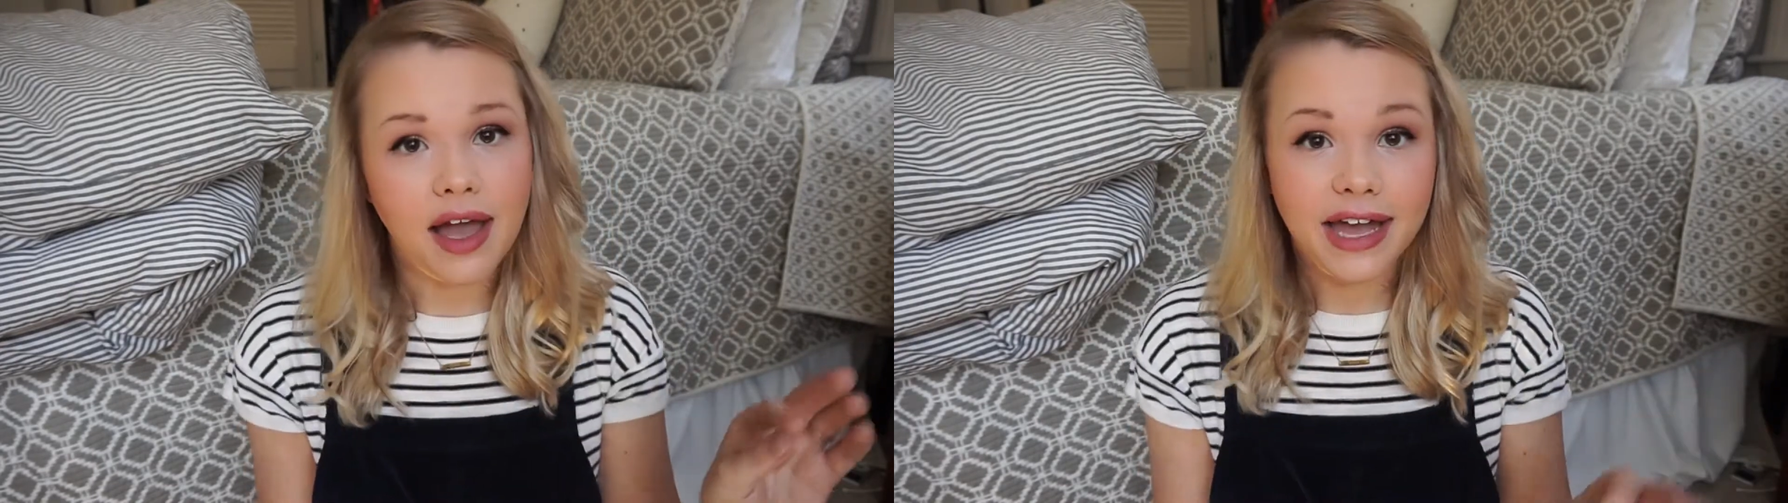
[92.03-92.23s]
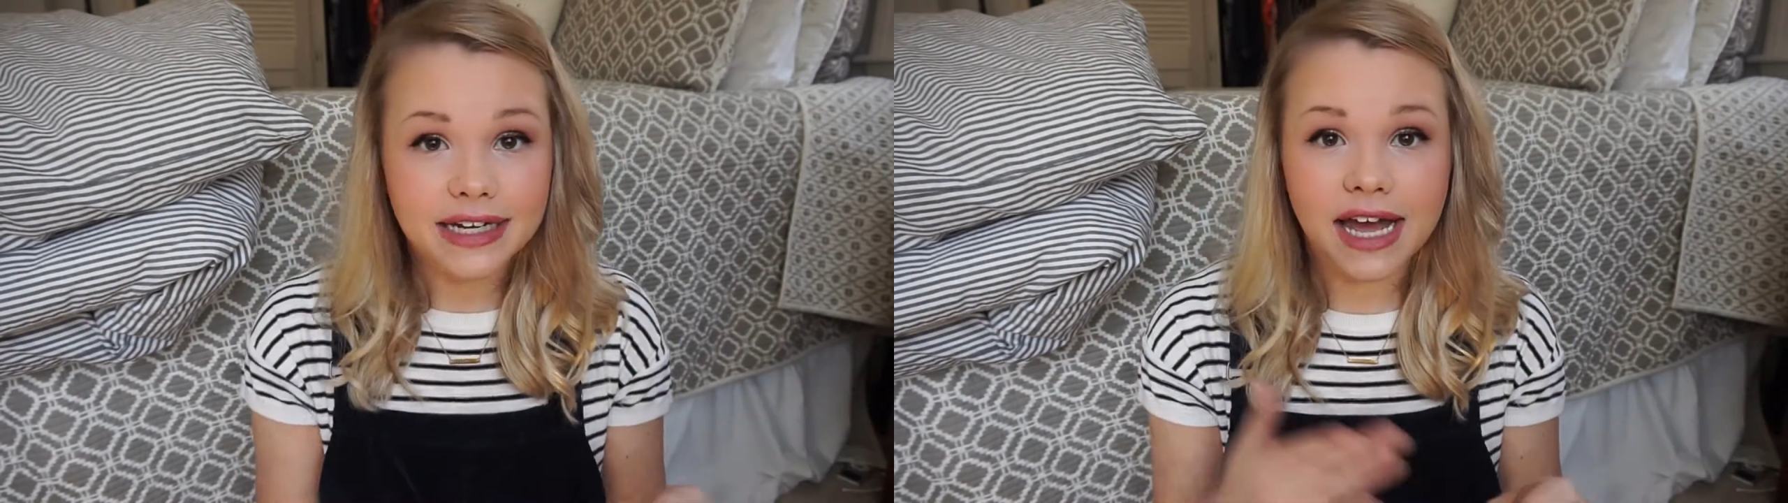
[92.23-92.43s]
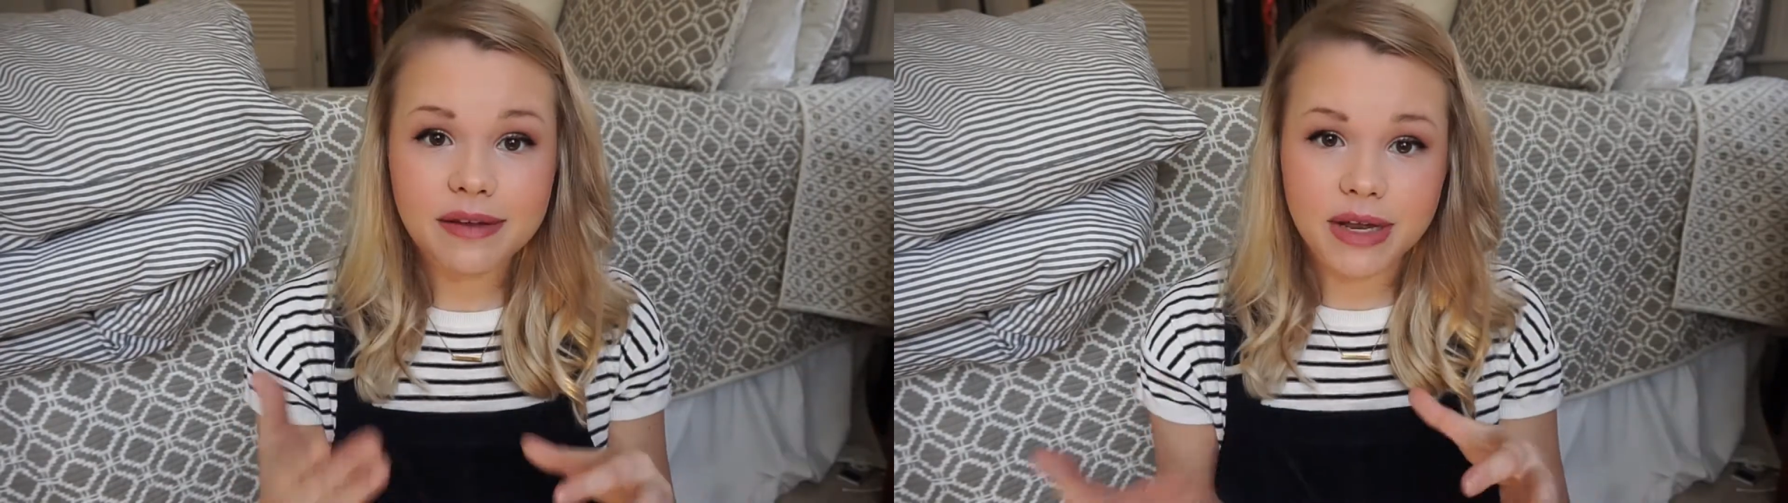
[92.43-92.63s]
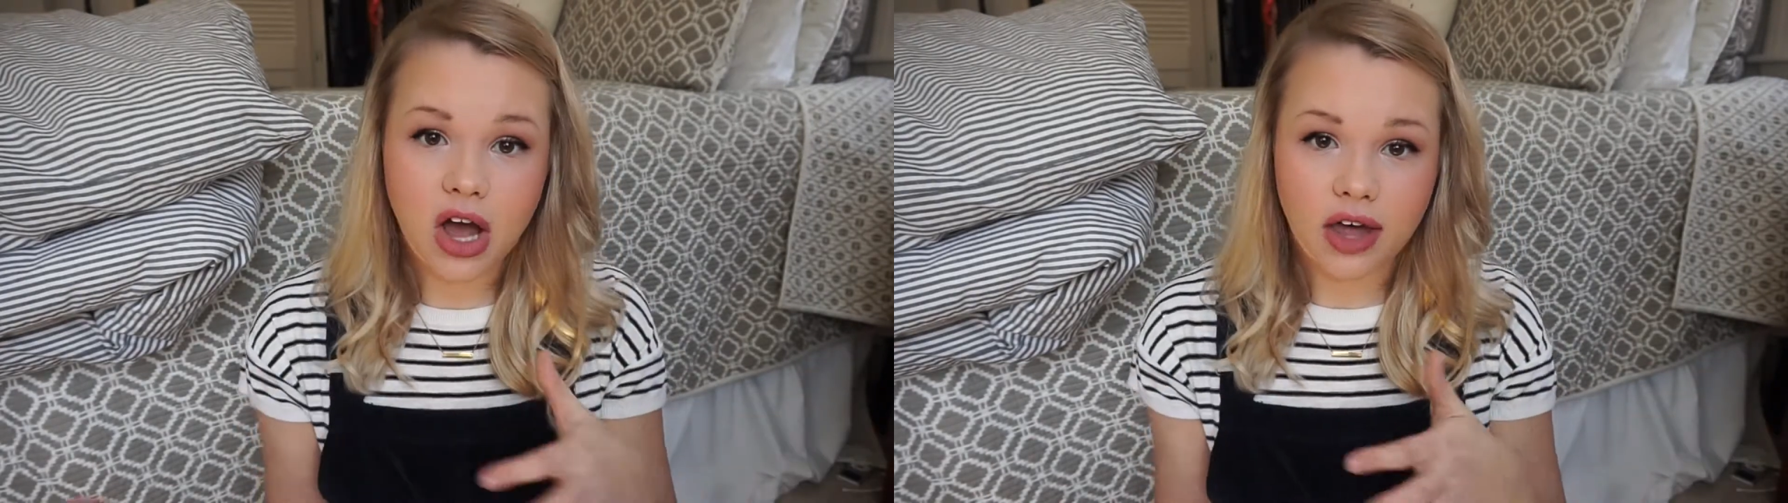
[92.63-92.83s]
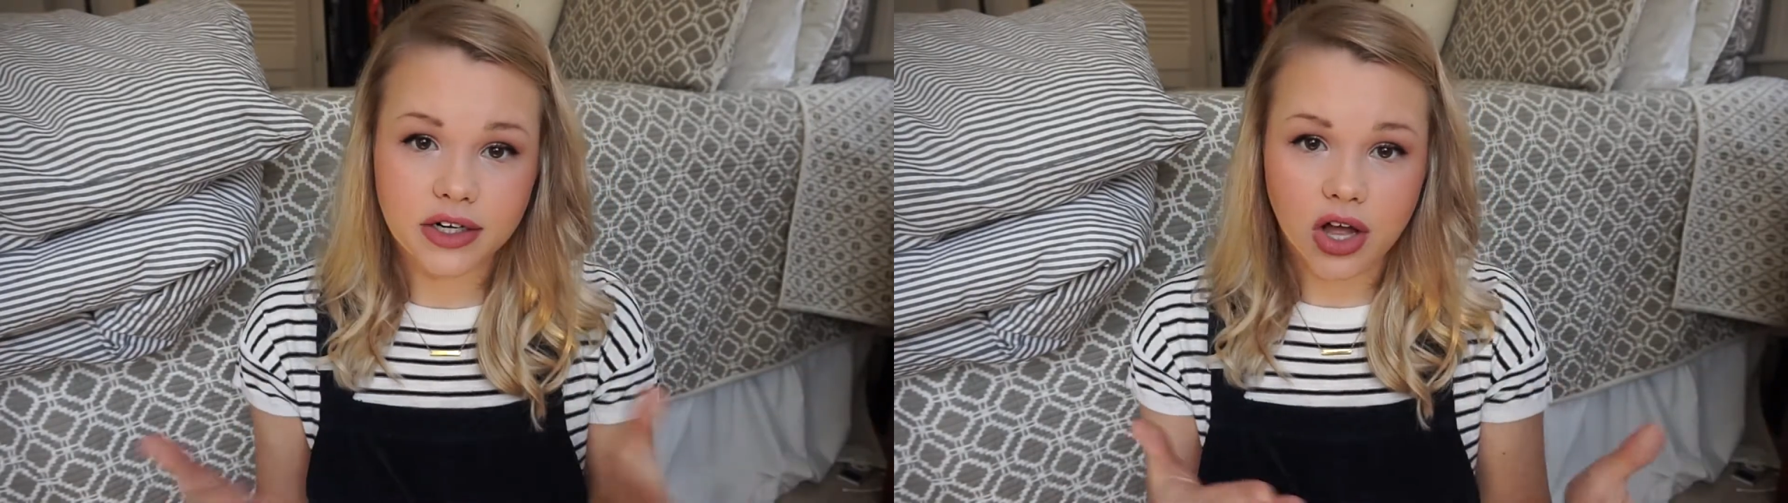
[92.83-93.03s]
I'd kind of been
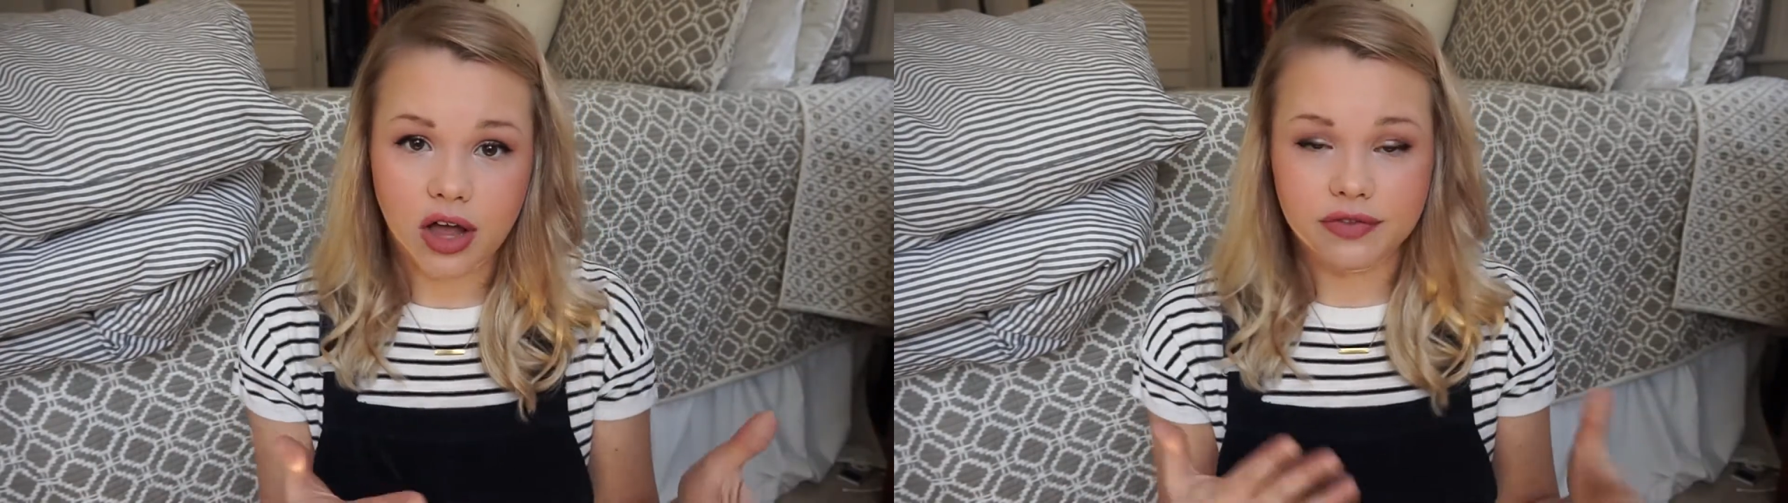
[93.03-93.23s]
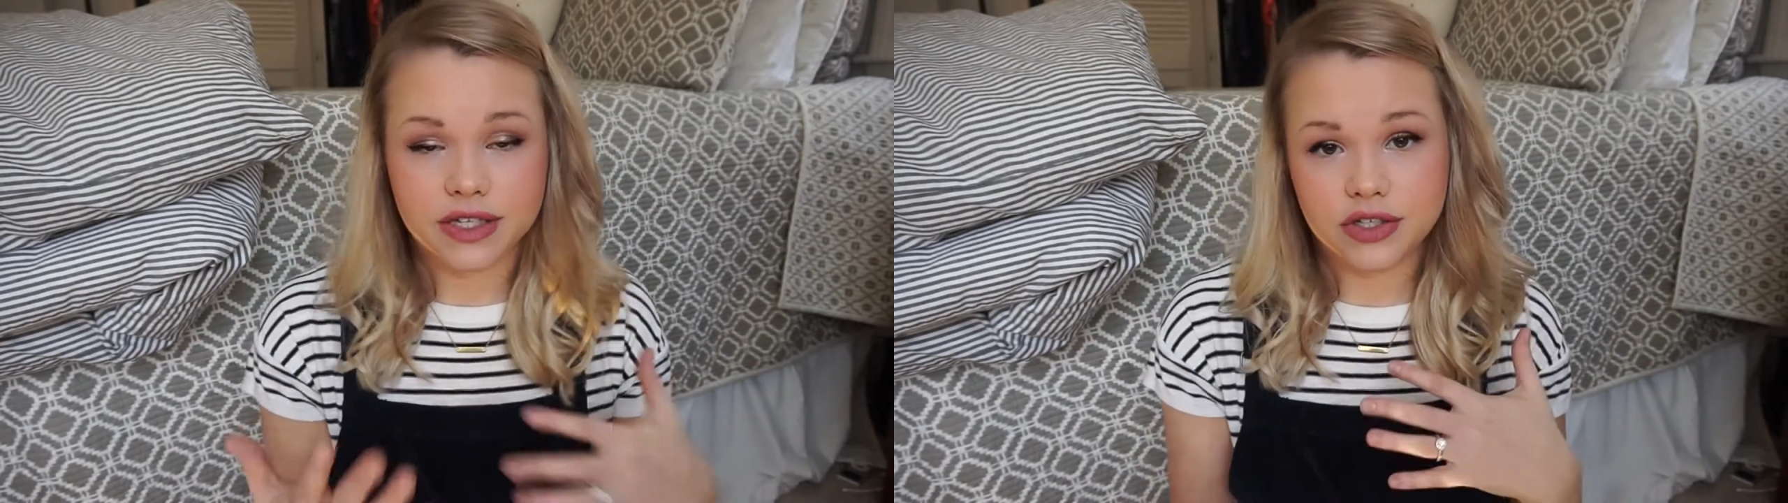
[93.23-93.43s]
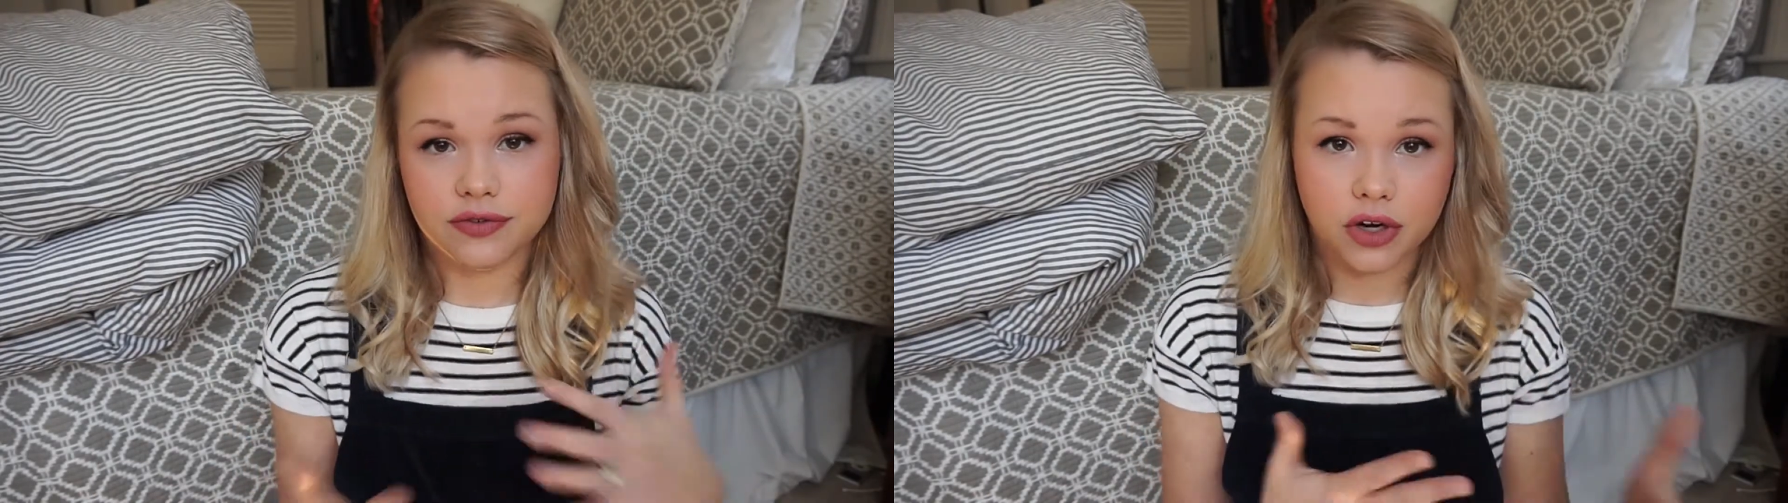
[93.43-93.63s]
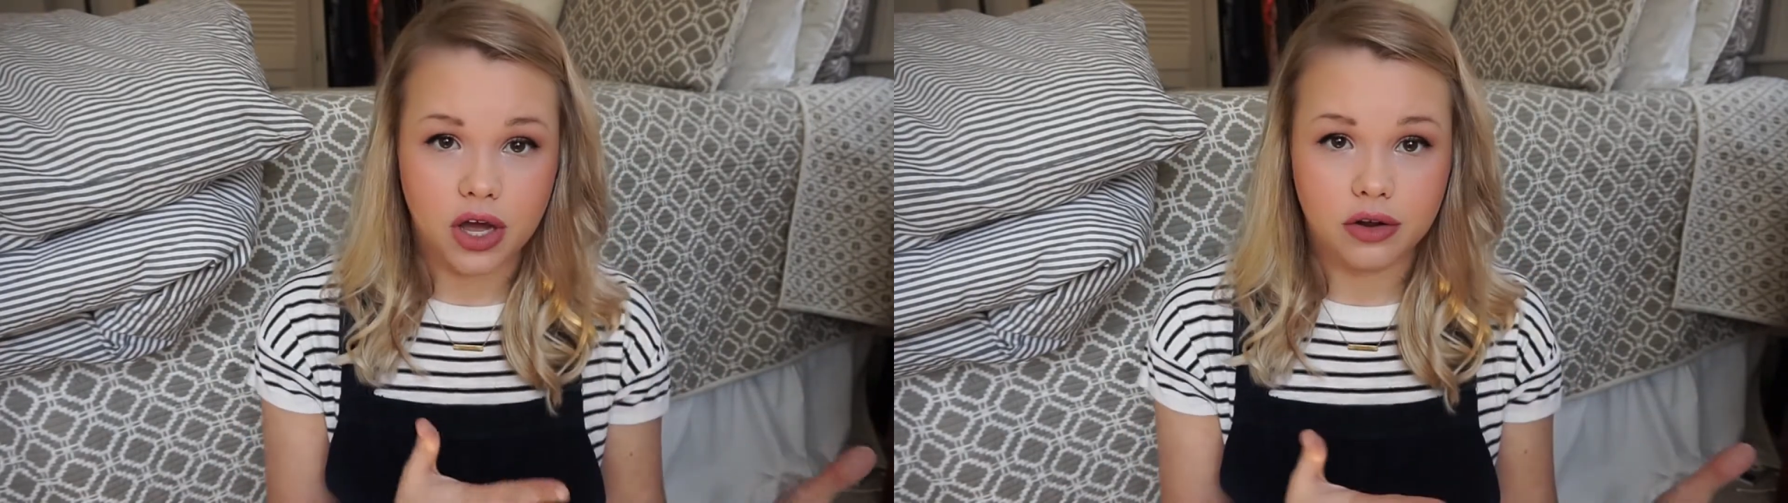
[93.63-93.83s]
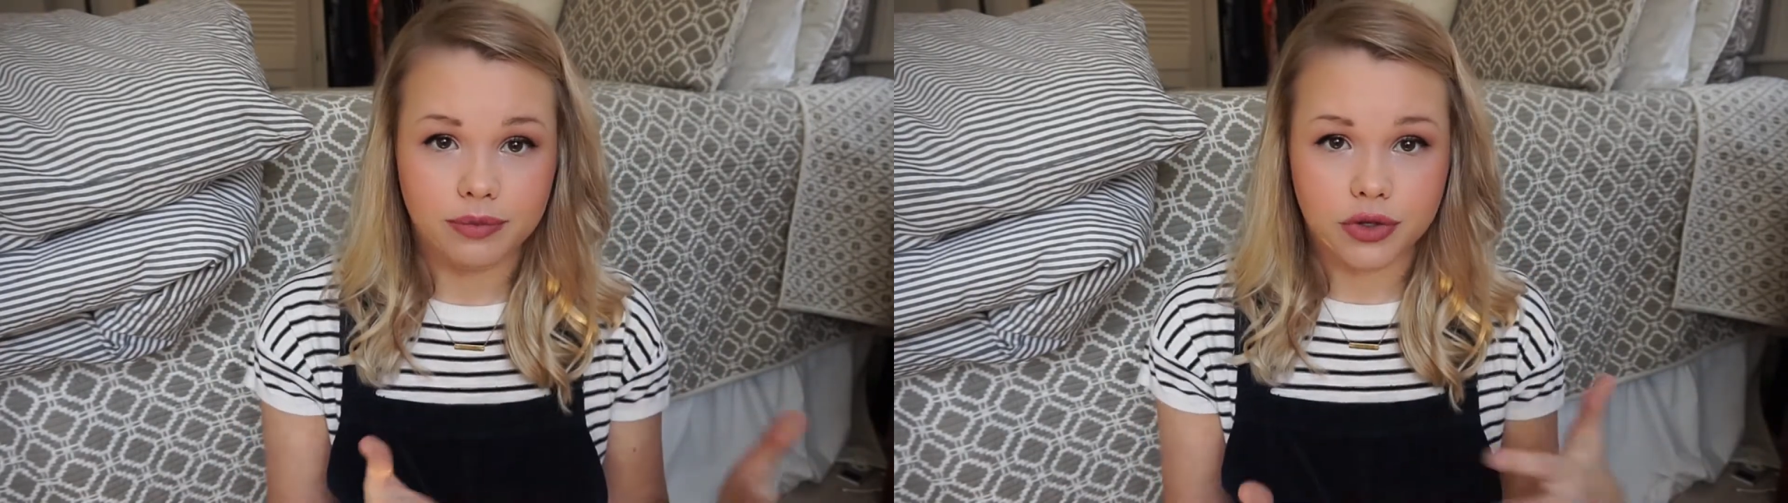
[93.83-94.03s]
on and off these different
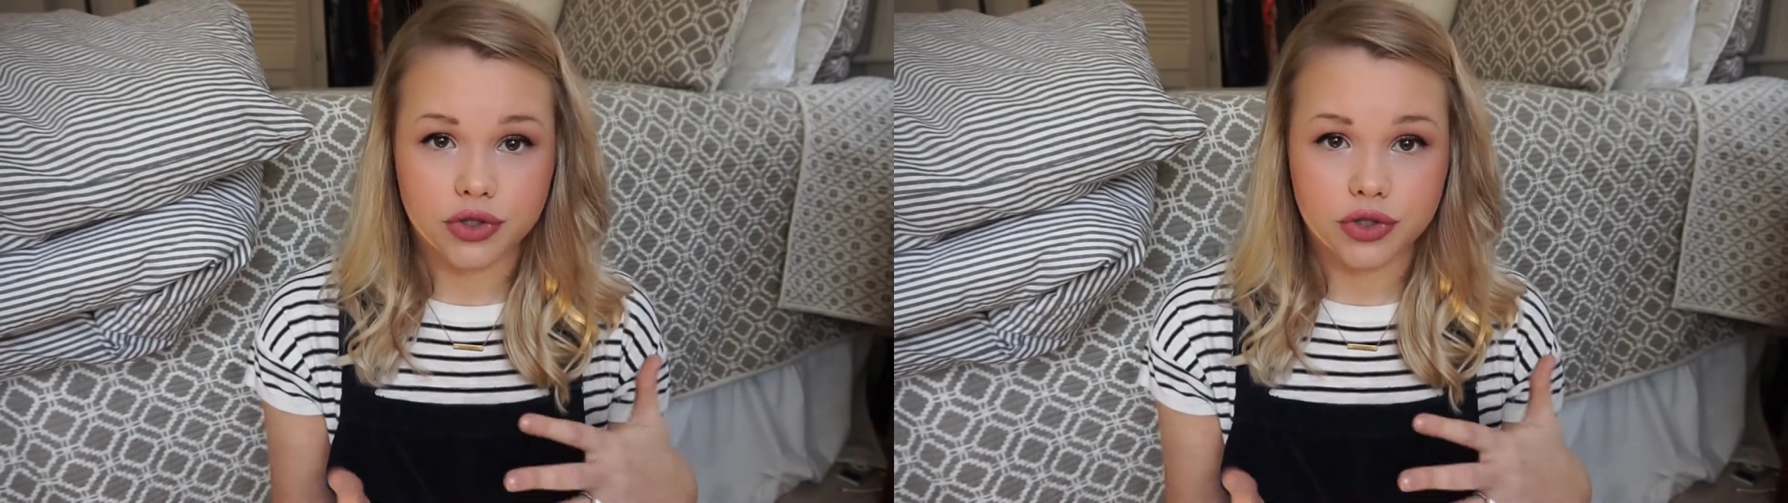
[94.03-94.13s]
autoimmune